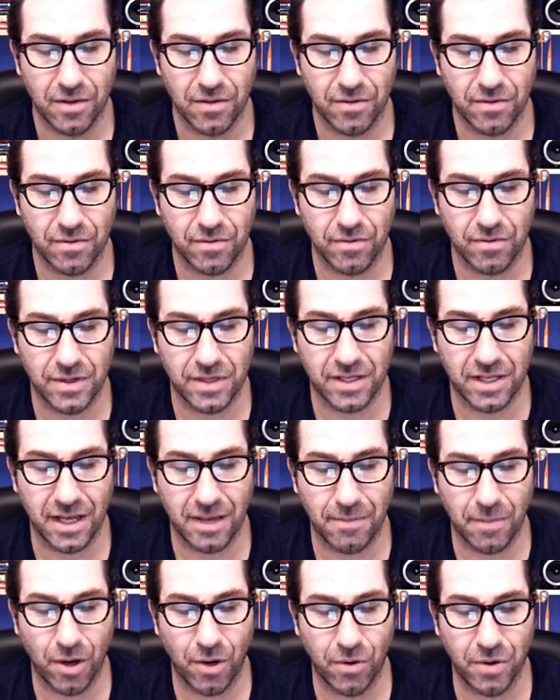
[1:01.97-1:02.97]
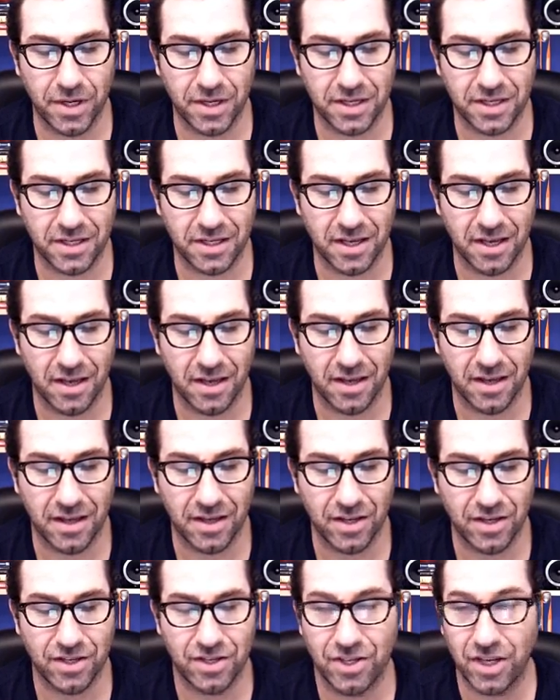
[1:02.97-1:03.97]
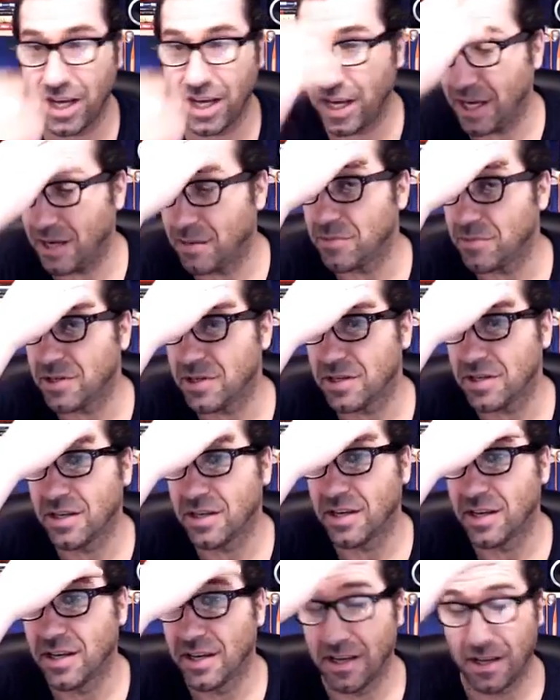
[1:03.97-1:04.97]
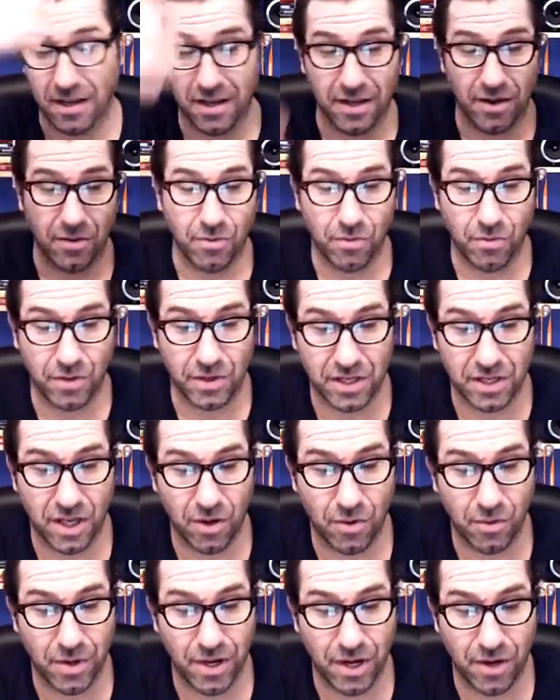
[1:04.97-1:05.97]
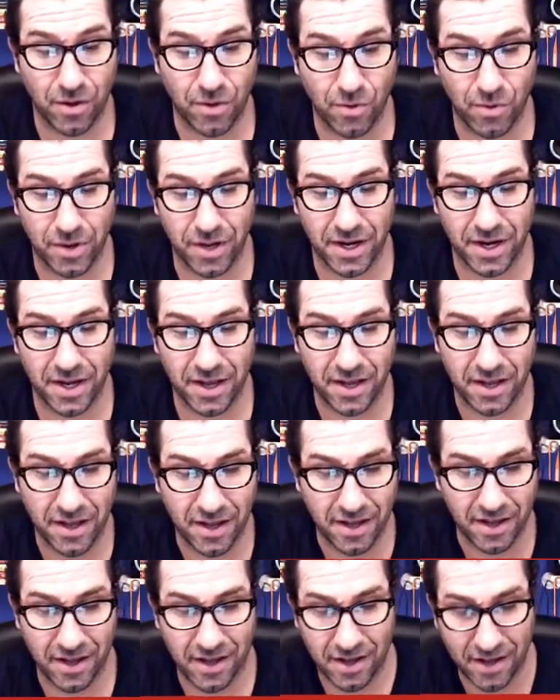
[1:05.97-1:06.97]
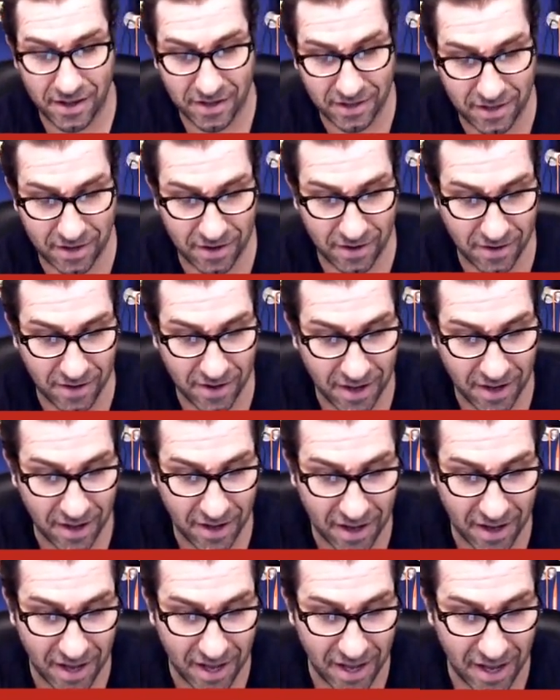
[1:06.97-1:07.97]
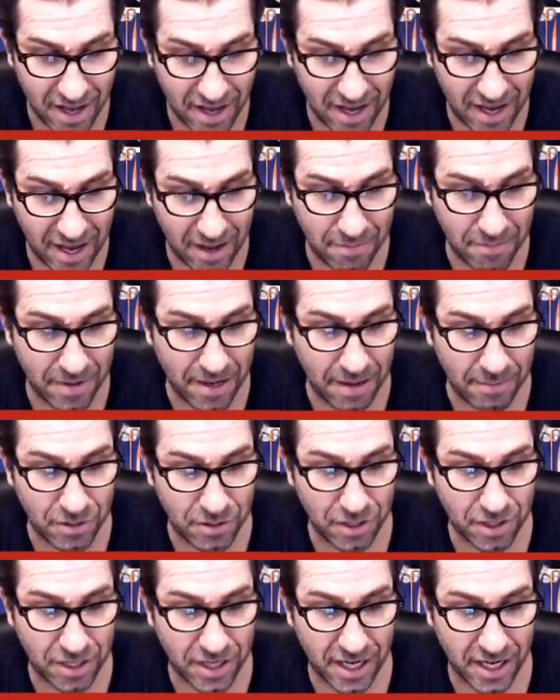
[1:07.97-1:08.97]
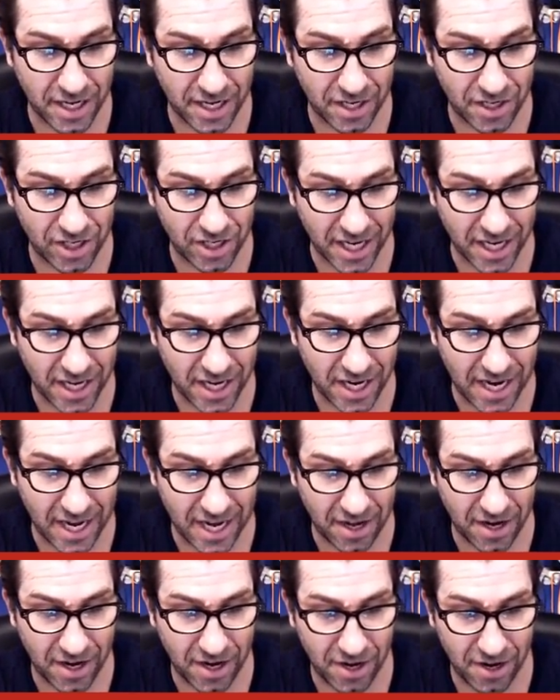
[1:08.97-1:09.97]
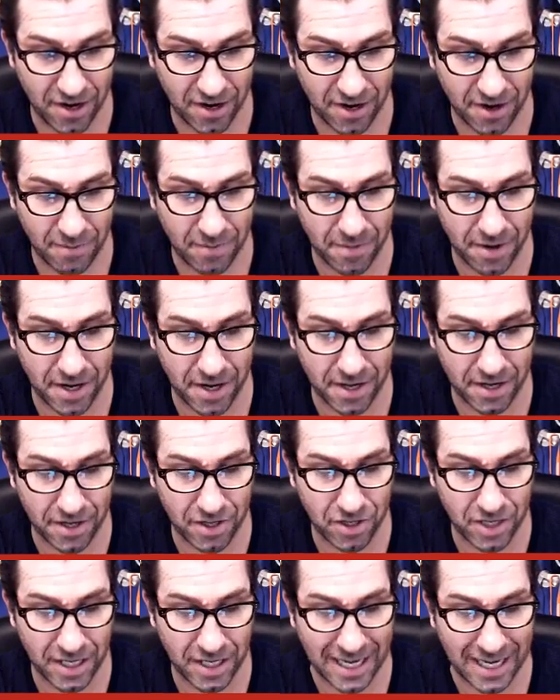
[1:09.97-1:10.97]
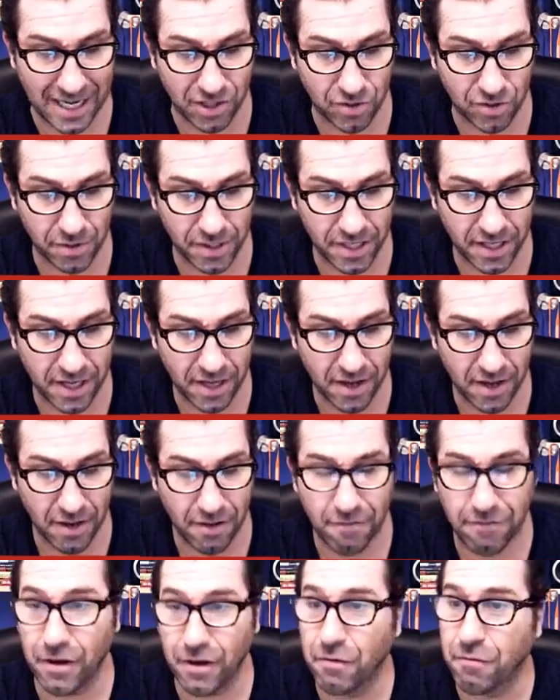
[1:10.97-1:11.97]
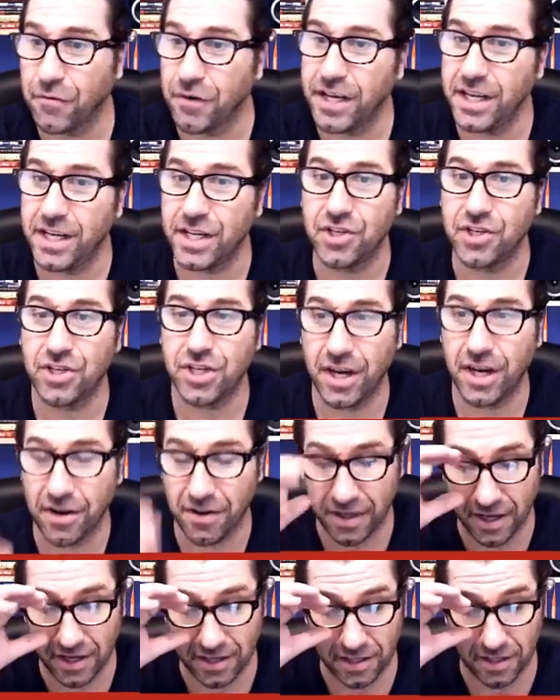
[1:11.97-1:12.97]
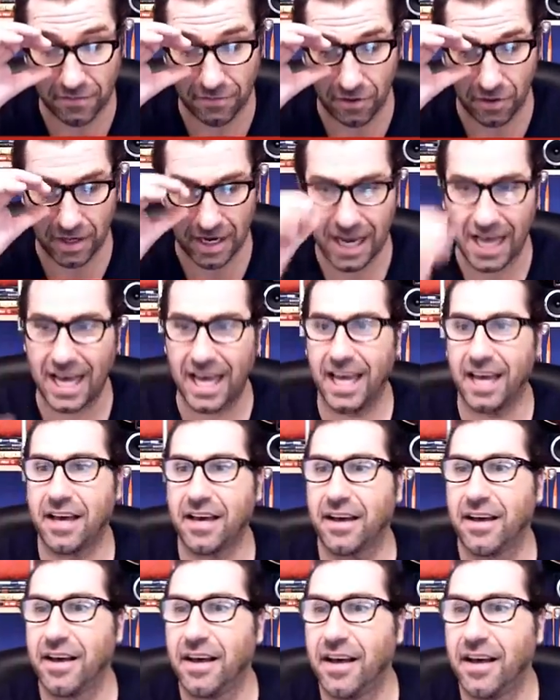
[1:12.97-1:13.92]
What's up, Otis? James? What's going on? So, hey, I'm just checking it out here. I'm gonna actually feel free to share this if you'd like.